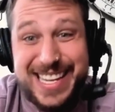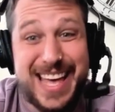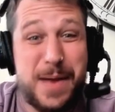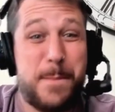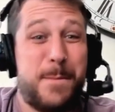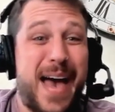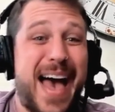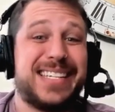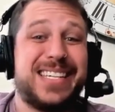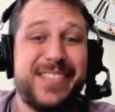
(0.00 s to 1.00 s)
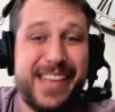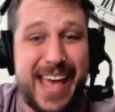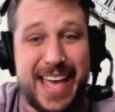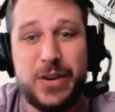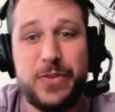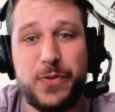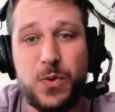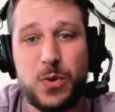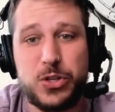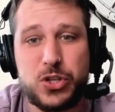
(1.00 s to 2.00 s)
He had a massive
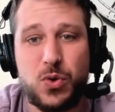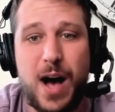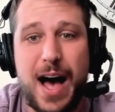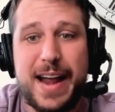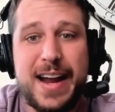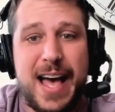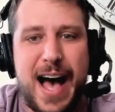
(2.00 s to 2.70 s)
804 squat.